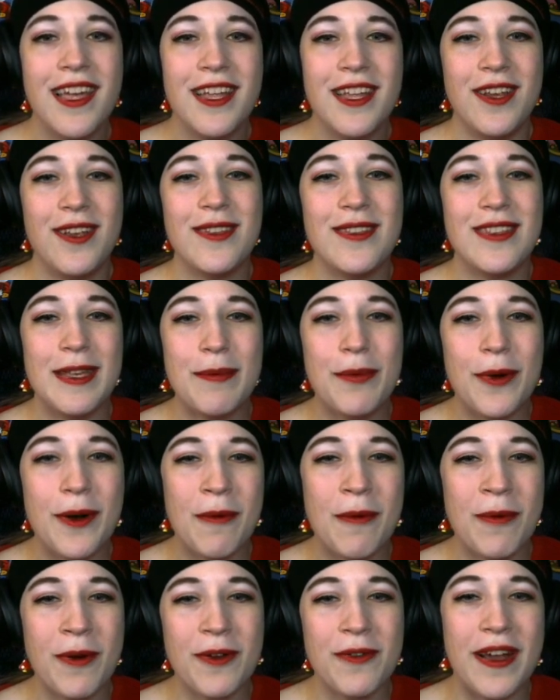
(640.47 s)
You can see
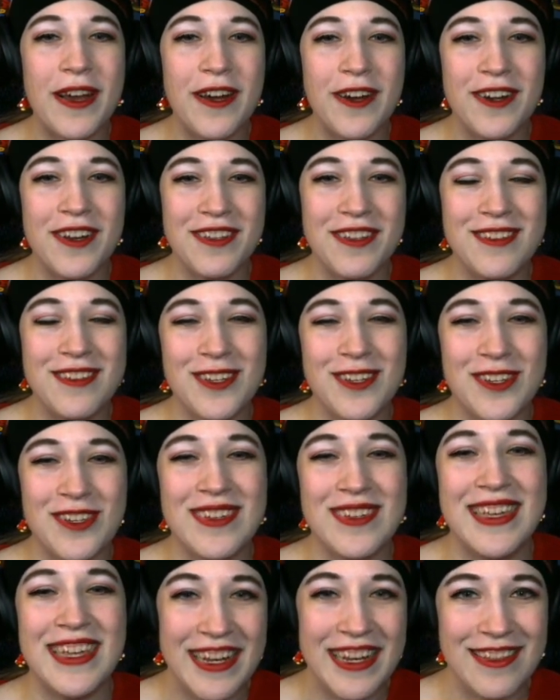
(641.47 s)
poor world record is still
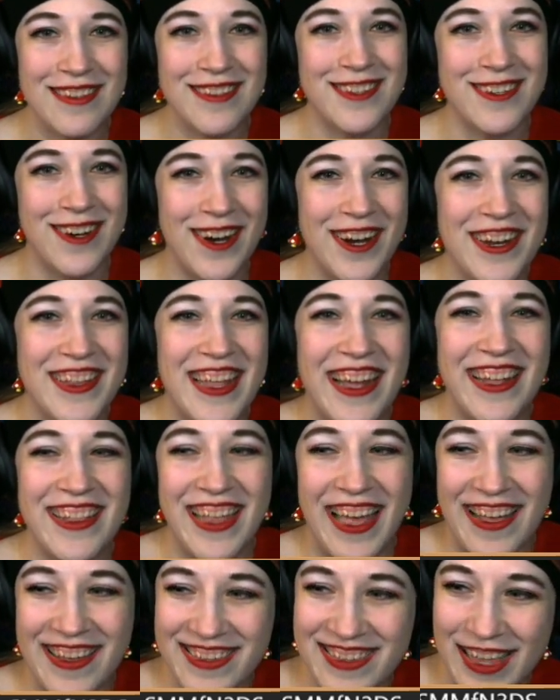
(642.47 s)
just getting the star in that
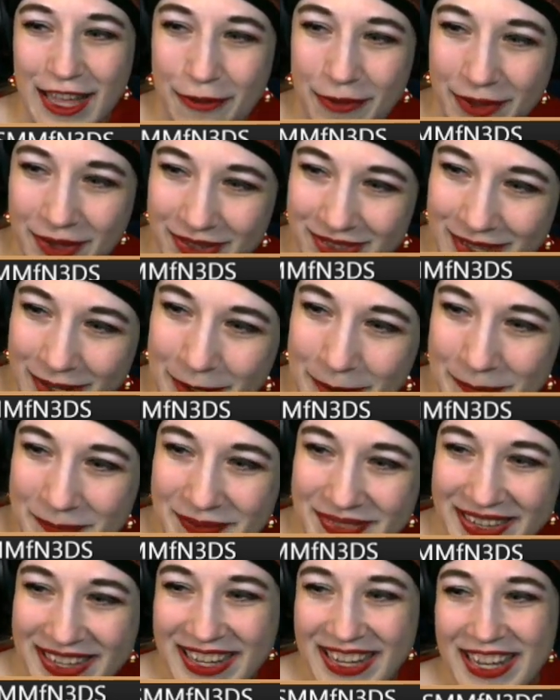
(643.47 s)
last level, so
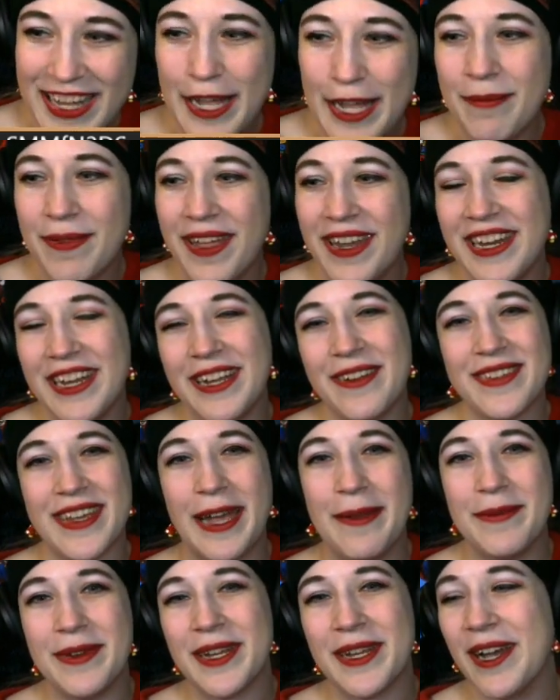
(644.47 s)
plenty of
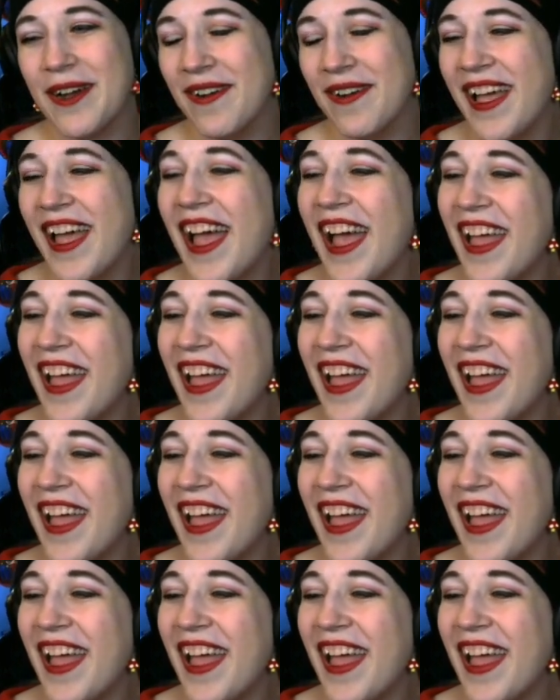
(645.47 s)
time to go.